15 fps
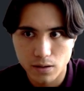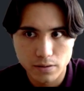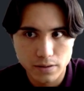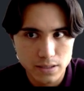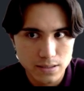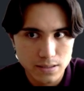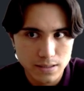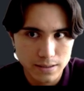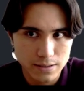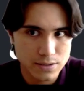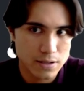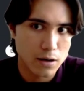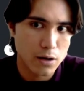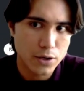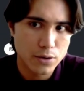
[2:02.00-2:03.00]
all these
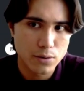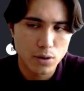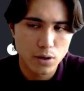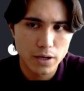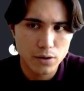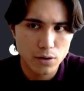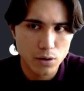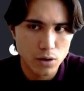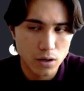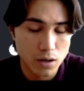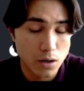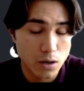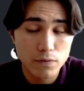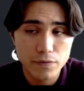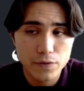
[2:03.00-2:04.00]
things. Audio
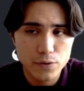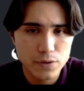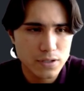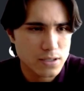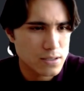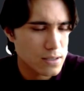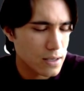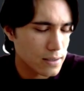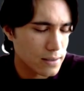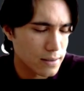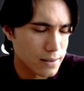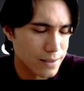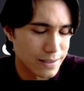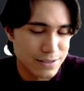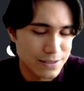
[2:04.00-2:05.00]
overview, this is like
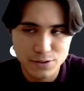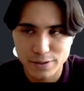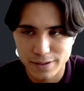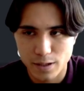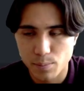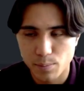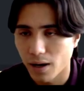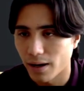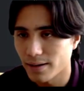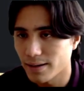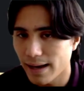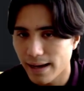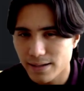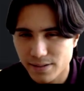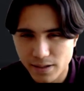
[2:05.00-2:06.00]
essentially like a
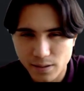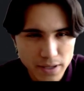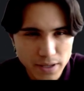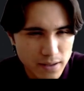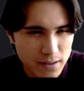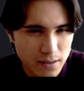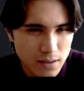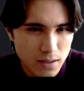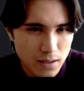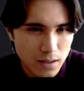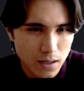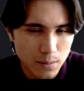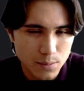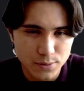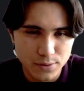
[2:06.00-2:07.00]
podcast it'll make.
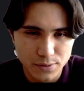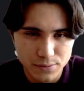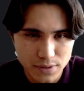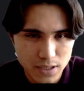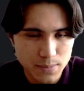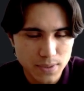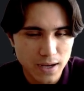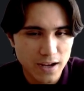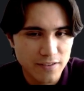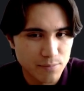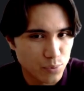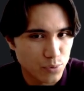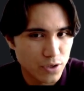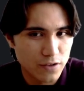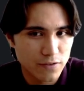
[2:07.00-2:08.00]
So deep
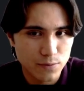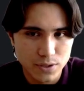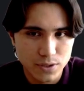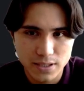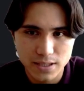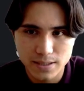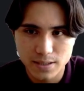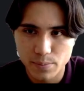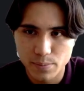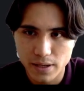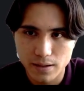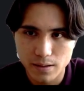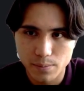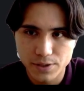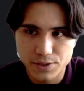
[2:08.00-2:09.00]
dive, brief, critique,
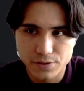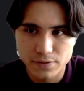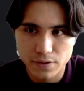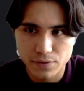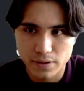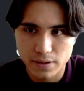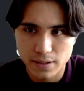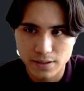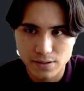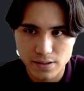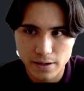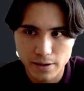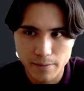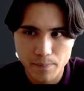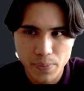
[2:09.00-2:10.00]
debate, a bunch of different things
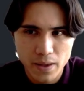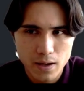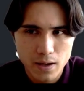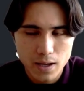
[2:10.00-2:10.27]
there.